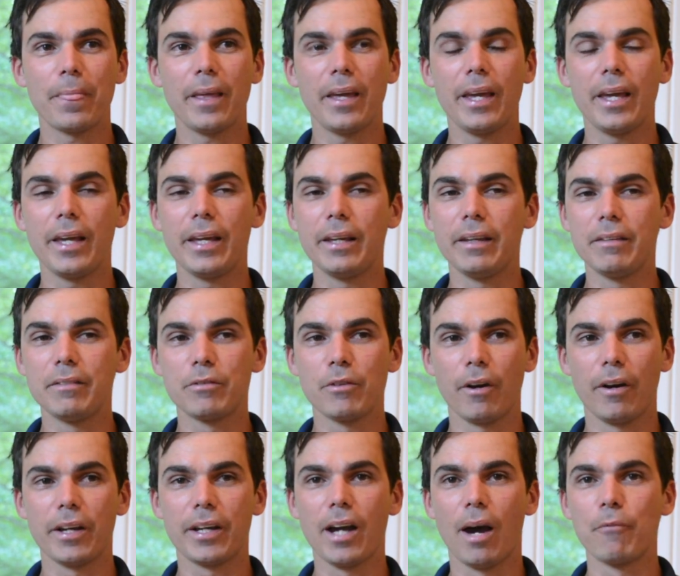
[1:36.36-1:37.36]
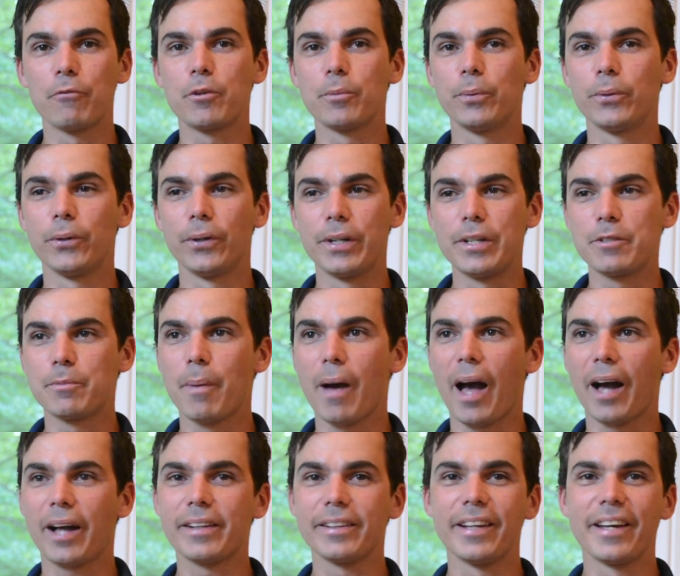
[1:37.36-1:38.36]
He's very comfortable on his
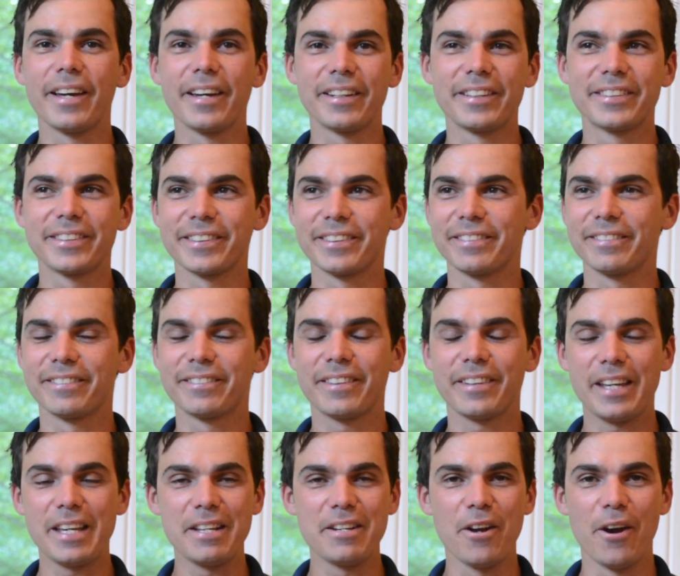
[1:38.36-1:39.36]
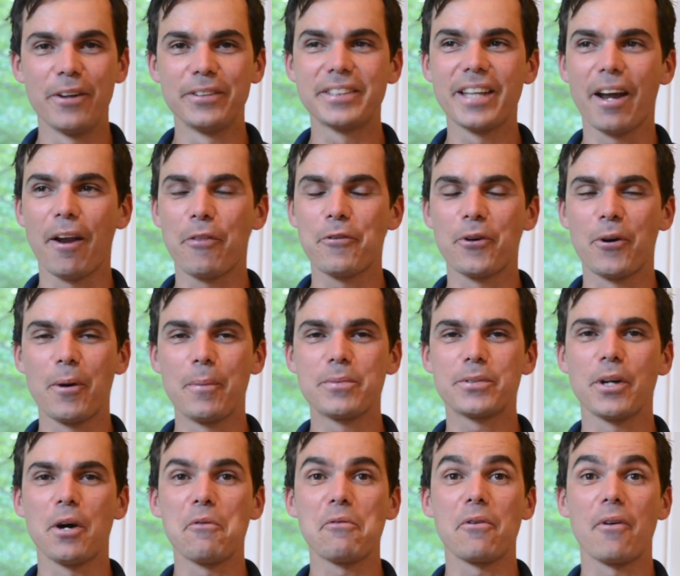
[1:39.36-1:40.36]
back legs, and he knows how to throw
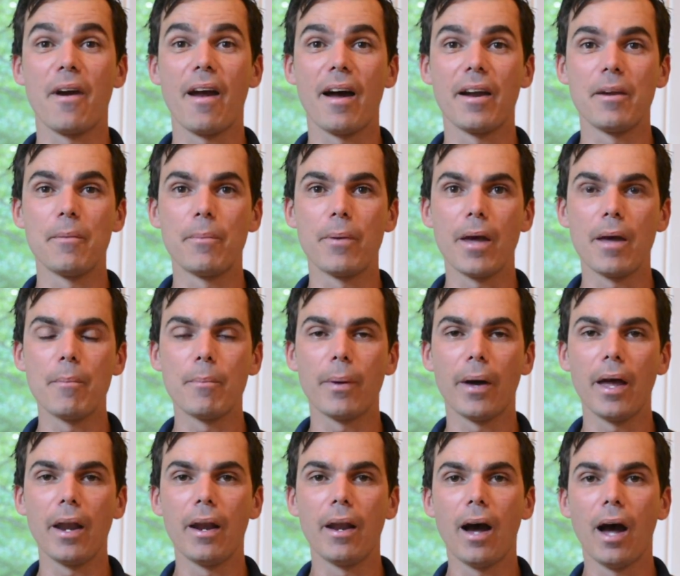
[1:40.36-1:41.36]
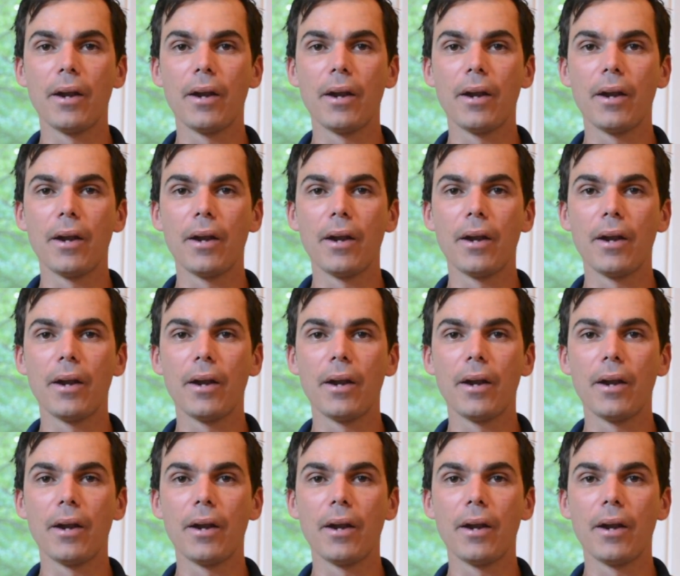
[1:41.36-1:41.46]
himself around a bit, but